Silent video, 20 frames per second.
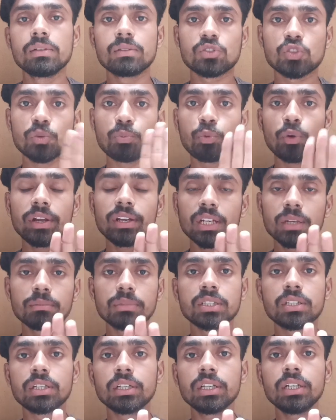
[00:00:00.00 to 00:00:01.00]
So, point
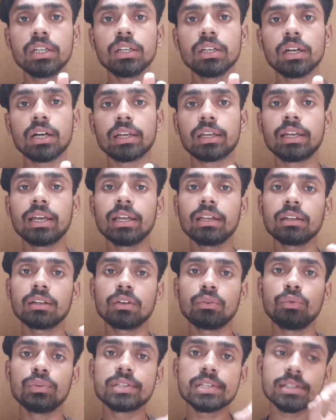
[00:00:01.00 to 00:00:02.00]
number three again,
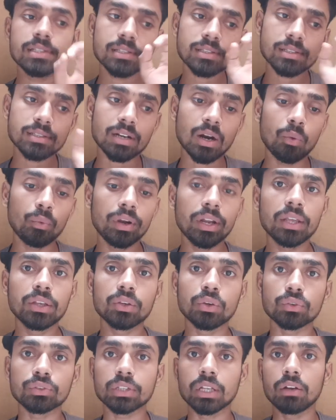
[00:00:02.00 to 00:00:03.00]
which is surrounding
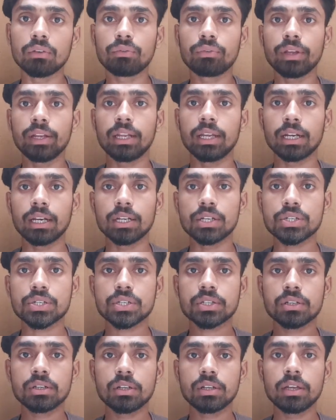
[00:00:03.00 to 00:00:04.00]
yourself in
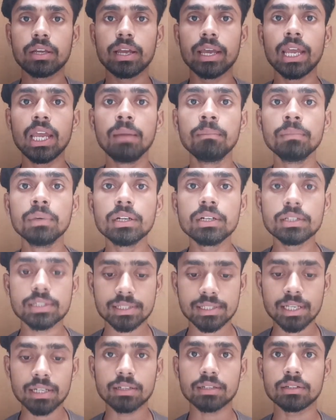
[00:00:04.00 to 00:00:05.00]
English,
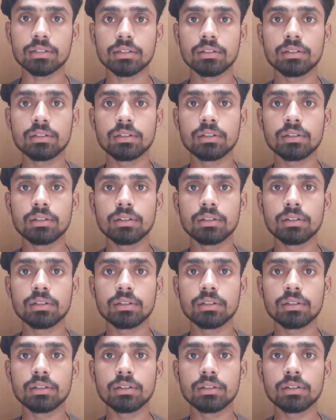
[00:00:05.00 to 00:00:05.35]
immersion.